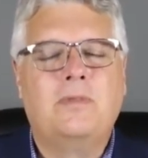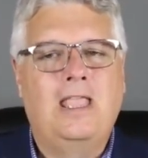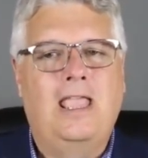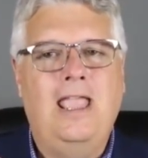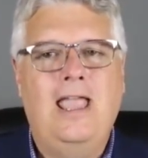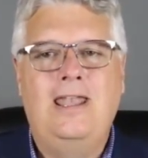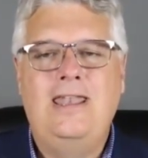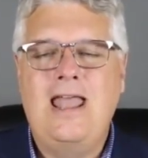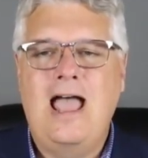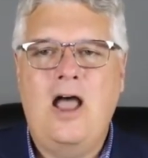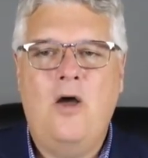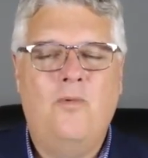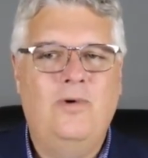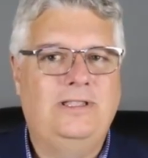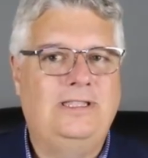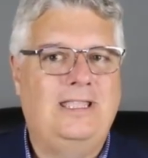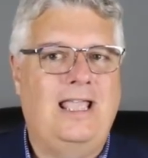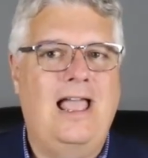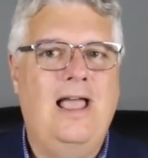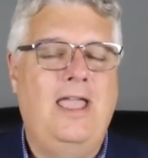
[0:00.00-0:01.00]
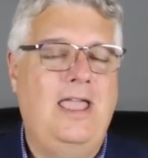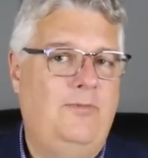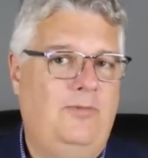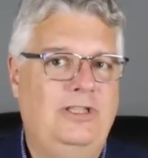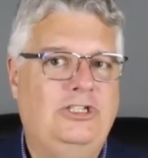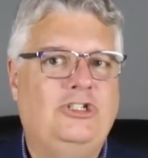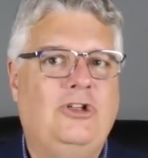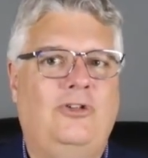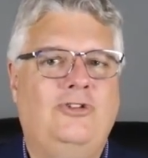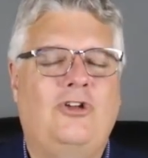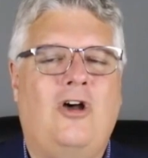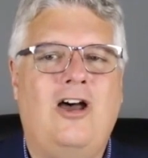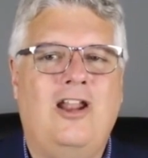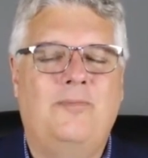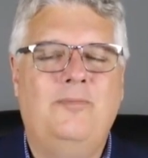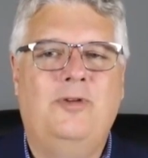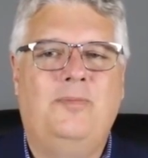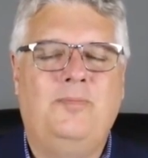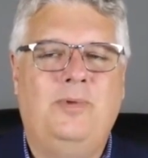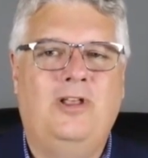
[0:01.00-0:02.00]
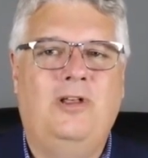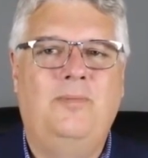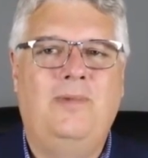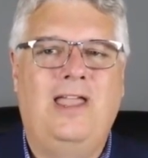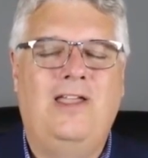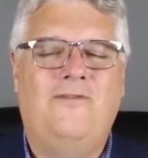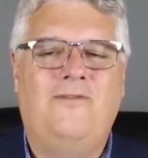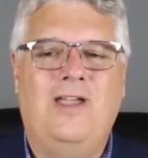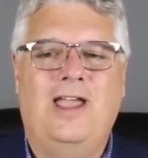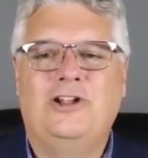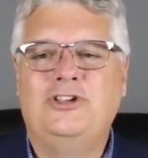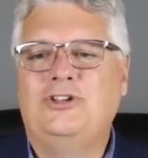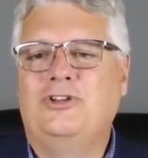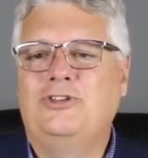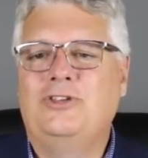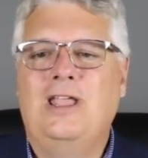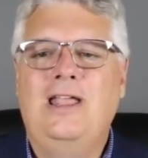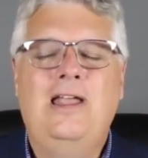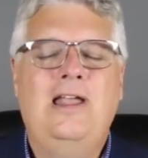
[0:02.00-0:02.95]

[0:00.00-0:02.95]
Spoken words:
And now and we sold to automobile manufacturers.